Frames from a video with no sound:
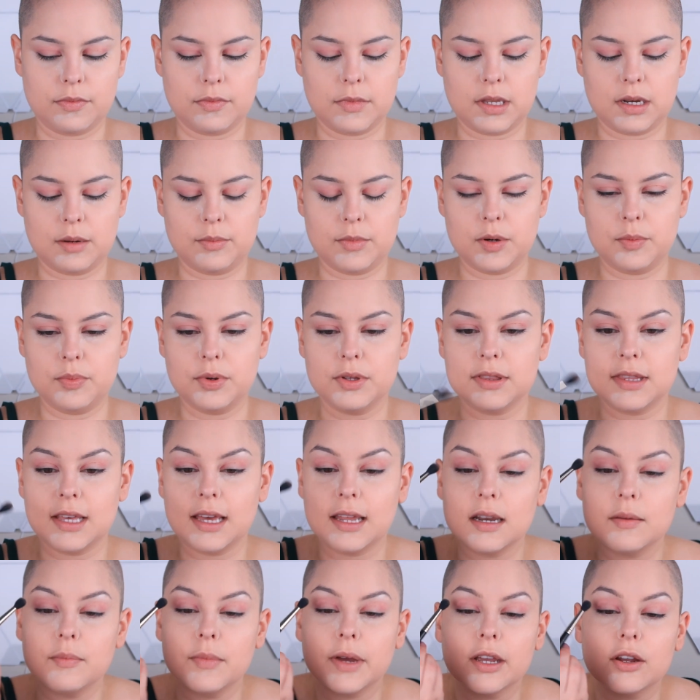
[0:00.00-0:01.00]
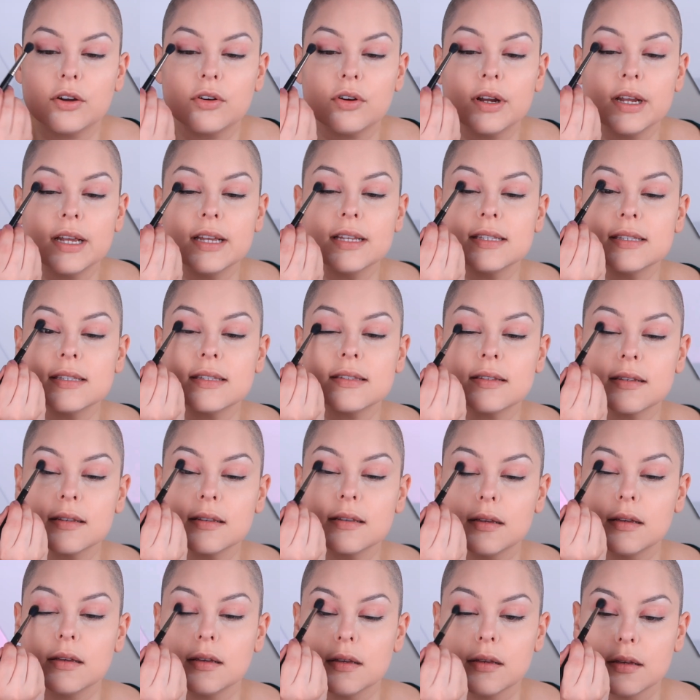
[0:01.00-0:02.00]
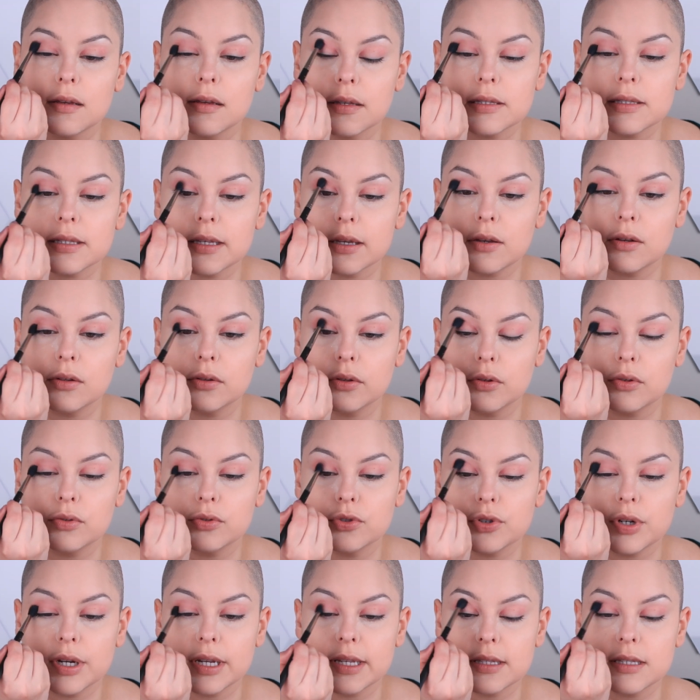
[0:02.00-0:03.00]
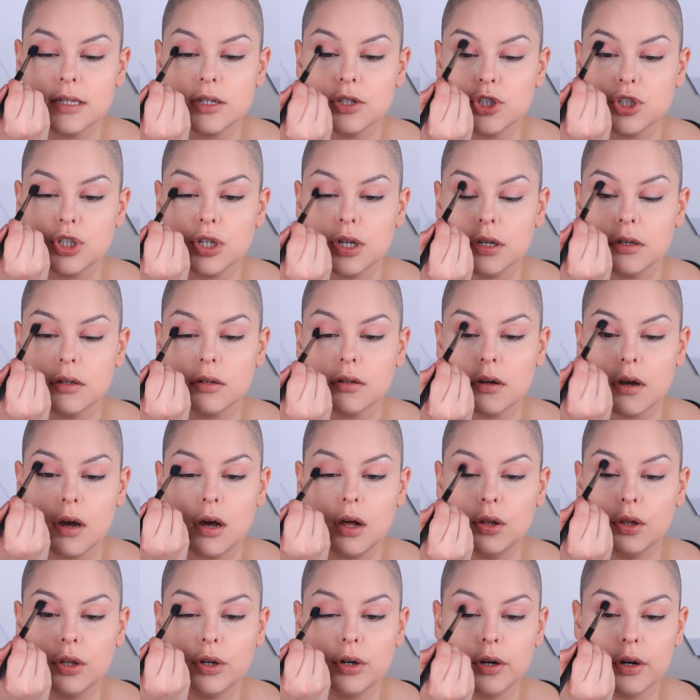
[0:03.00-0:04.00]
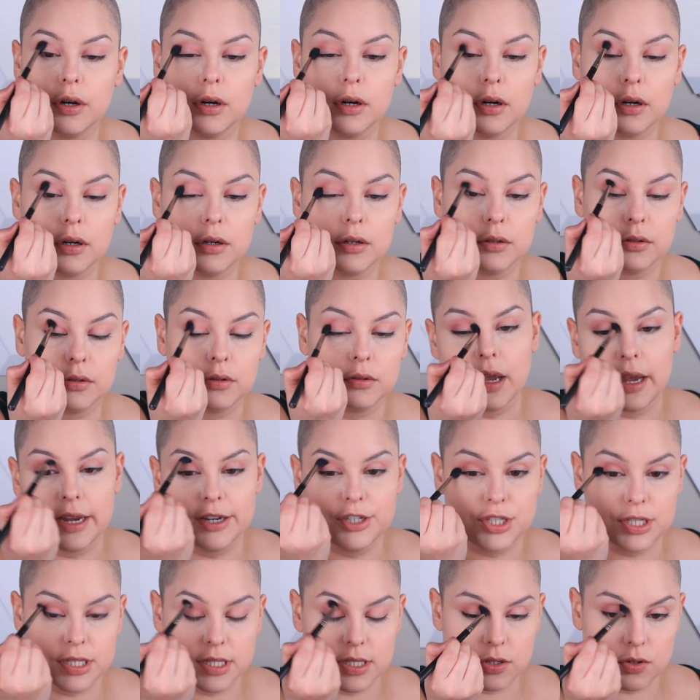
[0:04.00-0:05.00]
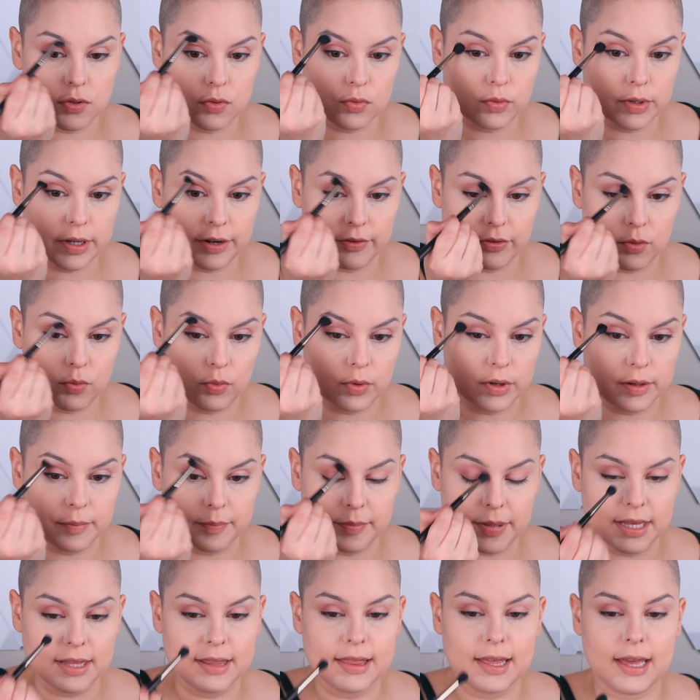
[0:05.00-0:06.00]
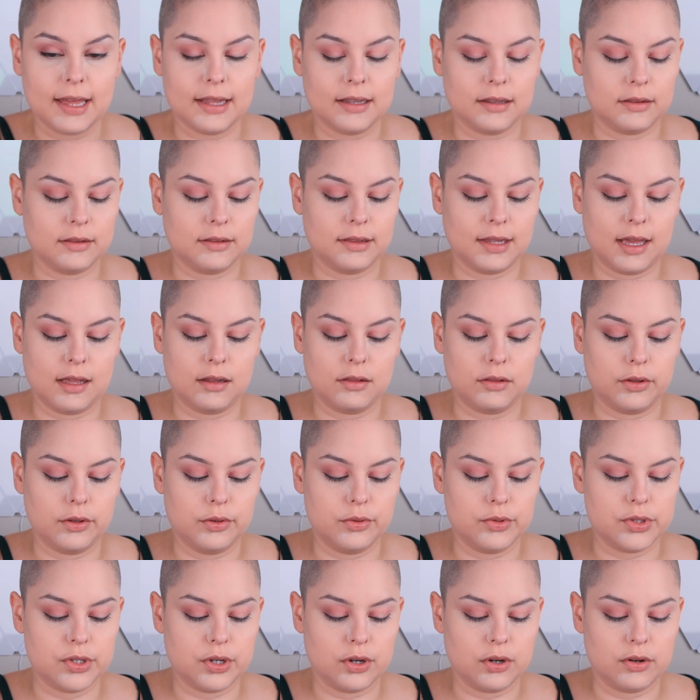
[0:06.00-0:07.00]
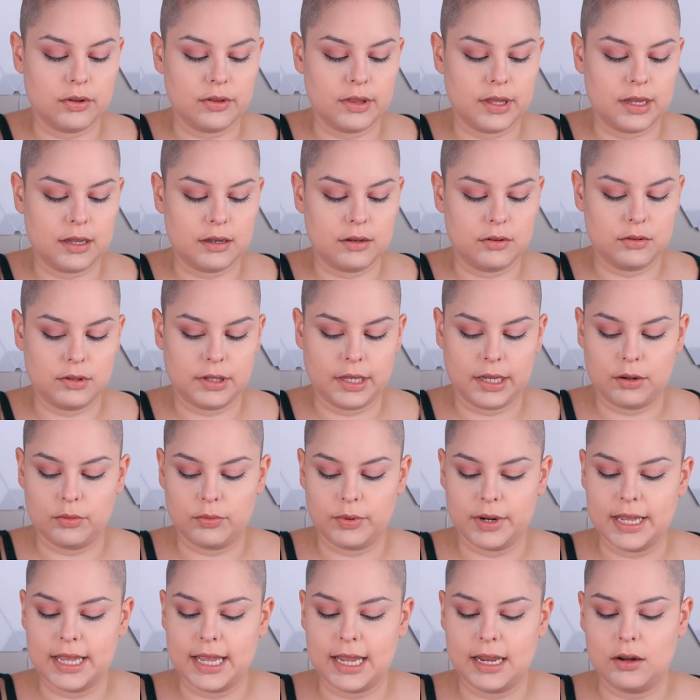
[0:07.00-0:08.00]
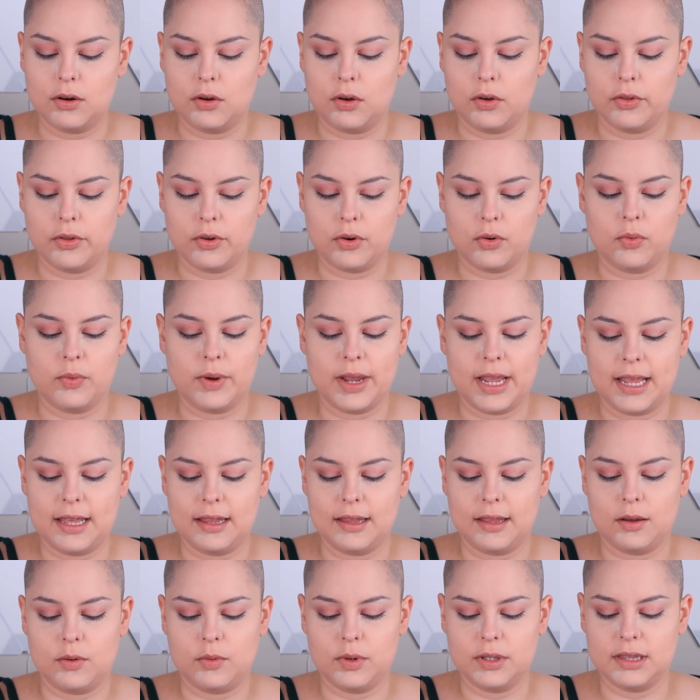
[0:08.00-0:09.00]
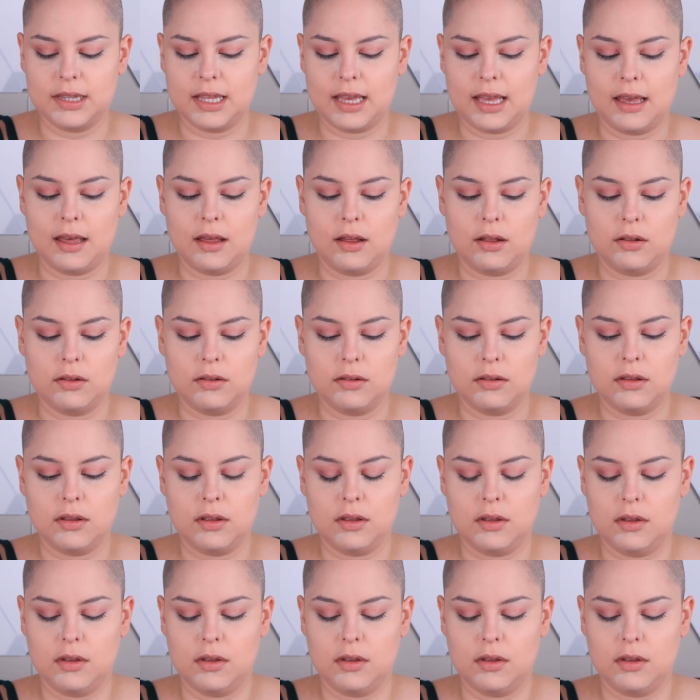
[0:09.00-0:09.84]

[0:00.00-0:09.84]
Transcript: and I'm gonna put that in my crease. It's like a little transition color. I just don't ever want to be that loser that like regained all their weight. Like, what the hell?